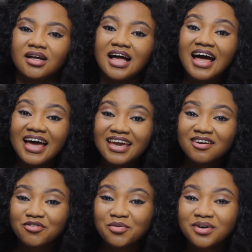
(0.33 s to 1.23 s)
Hi
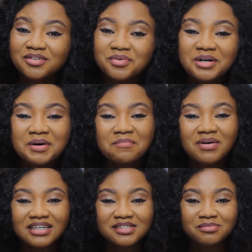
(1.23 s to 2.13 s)
everyone, welcome
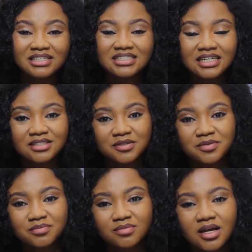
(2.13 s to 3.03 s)
back to my channel.
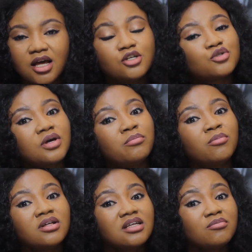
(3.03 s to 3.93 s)
So a
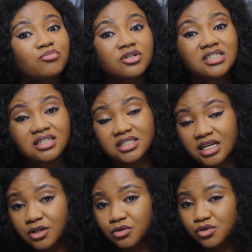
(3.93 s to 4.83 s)
mother brought her
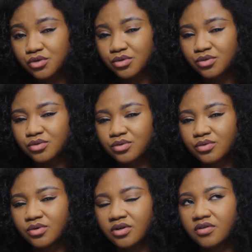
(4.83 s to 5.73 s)
child to
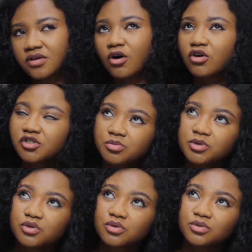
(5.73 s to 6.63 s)
the
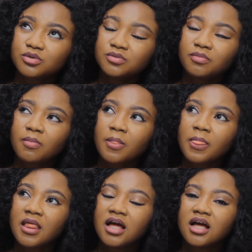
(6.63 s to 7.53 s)
hospital
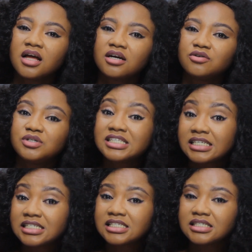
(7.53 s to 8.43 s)

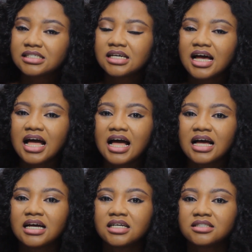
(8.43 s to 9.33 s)
recently,
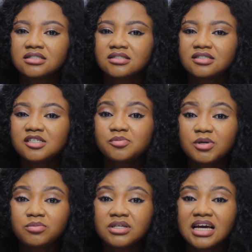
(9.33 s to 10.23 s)
and this
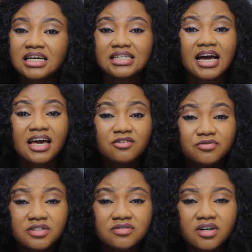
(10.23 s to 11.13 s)
baby had a high
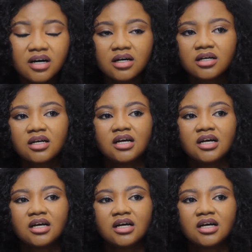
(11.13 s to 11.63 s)
fever